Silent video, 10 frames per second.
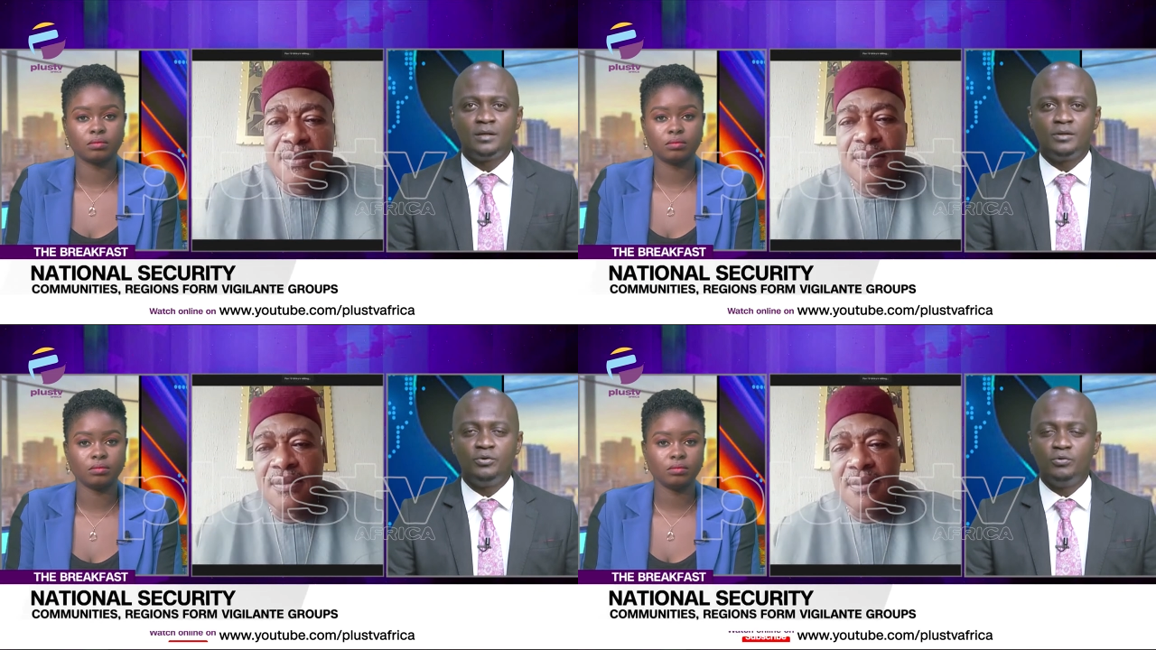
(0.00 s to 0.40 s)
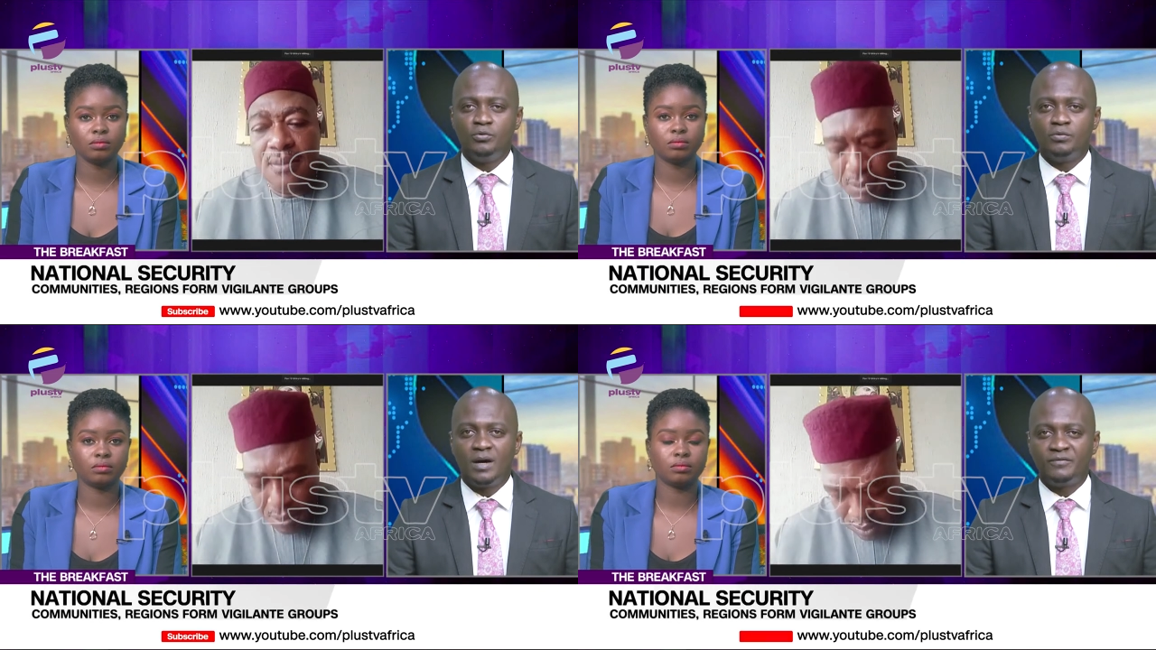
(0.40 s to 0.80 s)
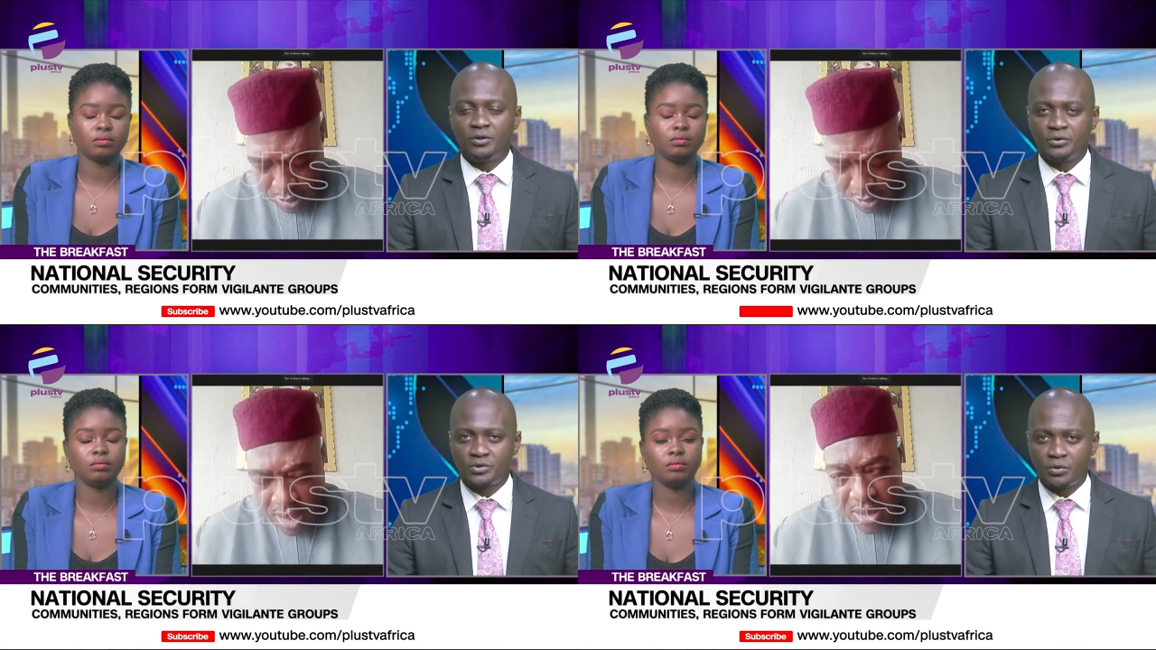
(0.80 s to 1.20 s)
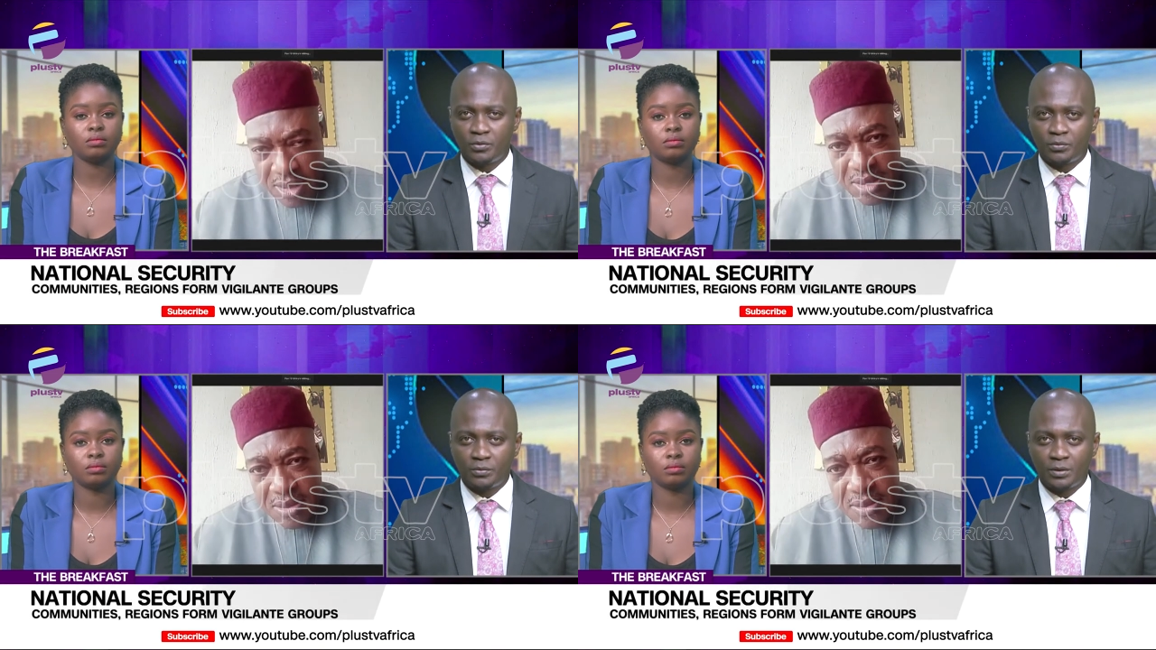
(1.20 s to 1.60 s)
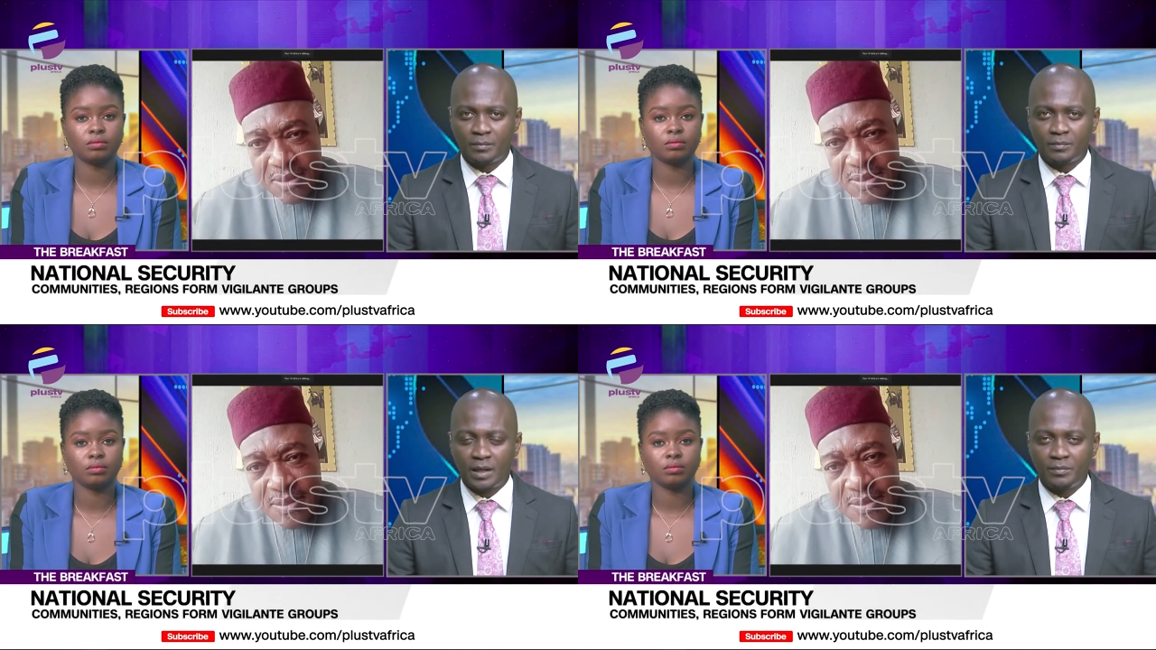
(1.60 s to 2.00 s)
Speaker 1: You have mm also,
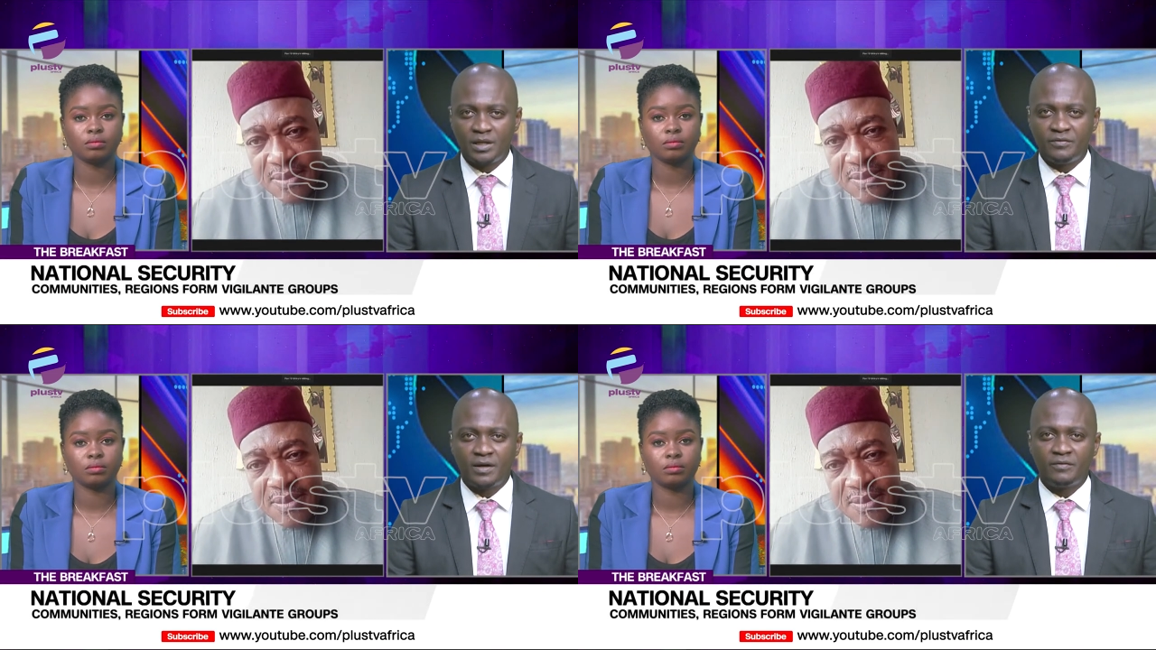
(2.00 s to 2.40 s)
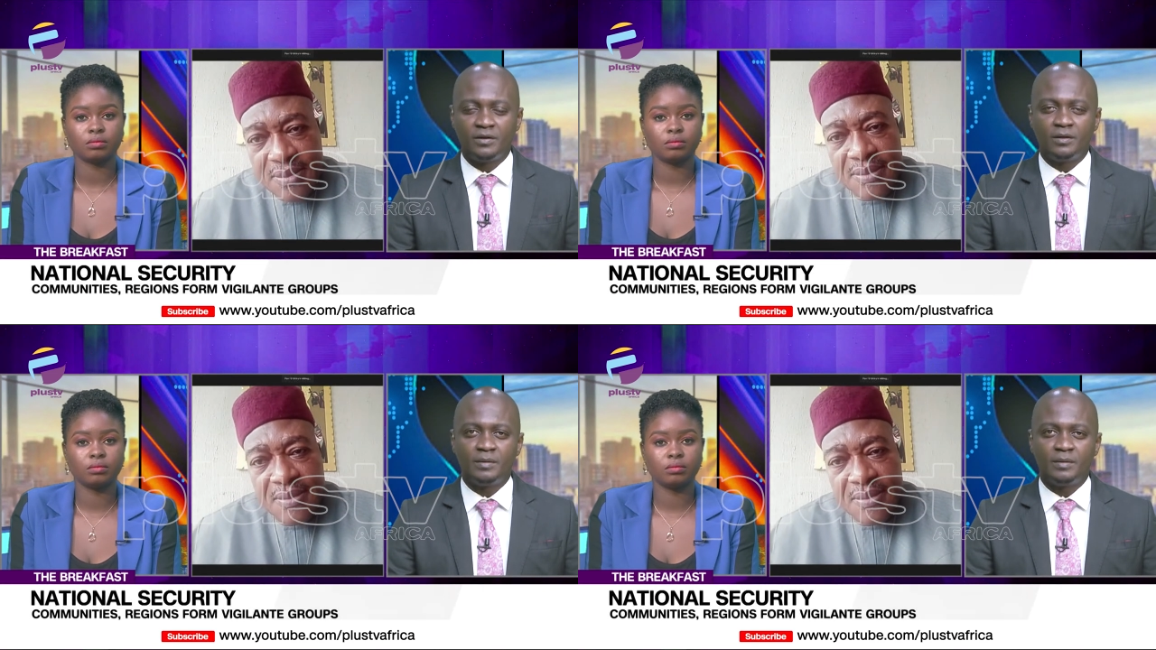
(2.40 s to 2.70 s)
um, I believe, have um,